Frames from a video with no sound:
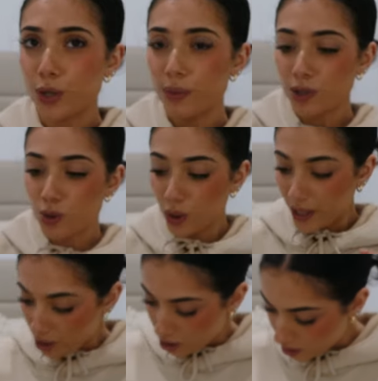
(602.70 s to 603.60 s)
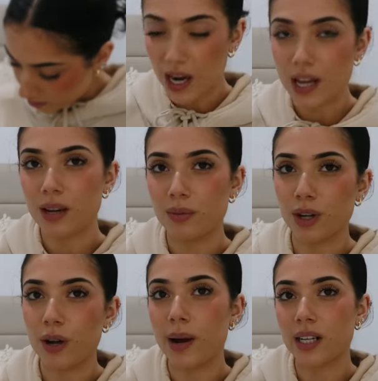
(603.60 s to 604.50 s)
pretty much all I got. But I think I'm going
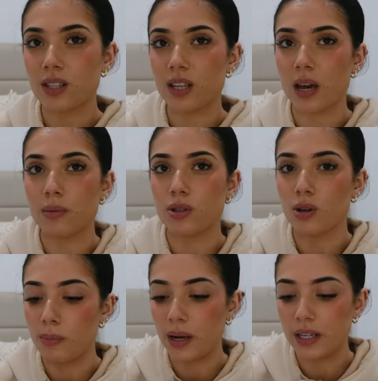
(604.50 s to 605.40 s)
to go back to the chemist on